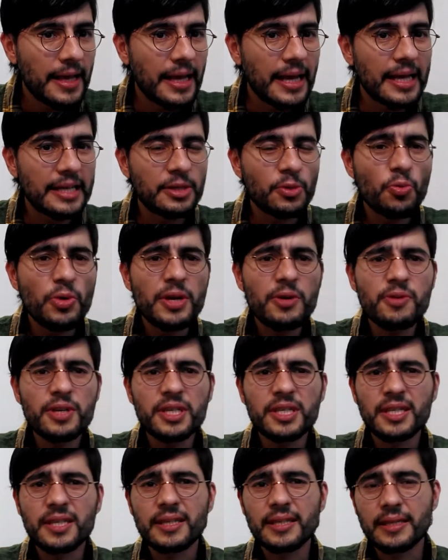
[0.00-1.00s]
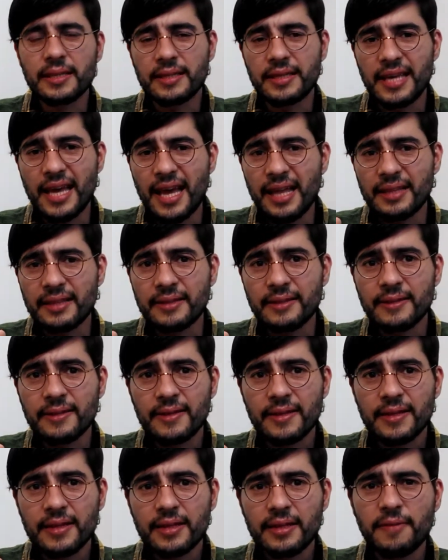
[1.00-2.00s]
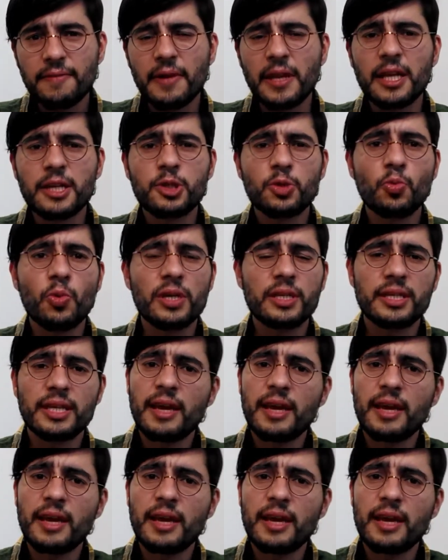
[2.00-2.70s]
As the week reached the end, the village was